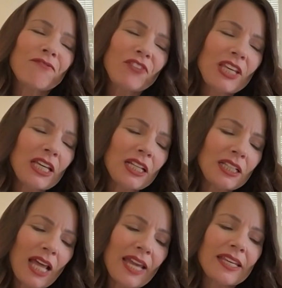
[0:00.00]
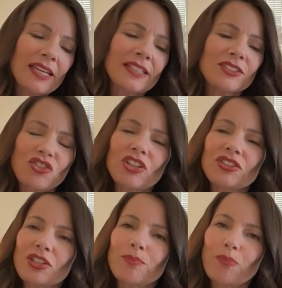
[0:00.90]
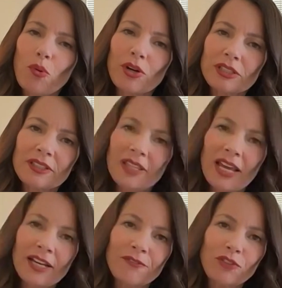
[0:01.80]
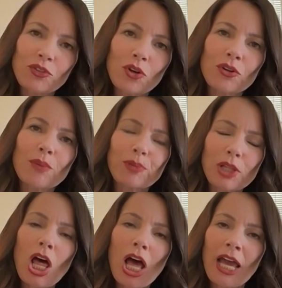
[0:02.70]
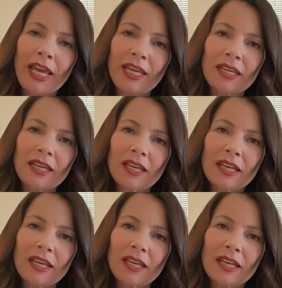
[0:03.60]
I feel like it's just important that if you don't apply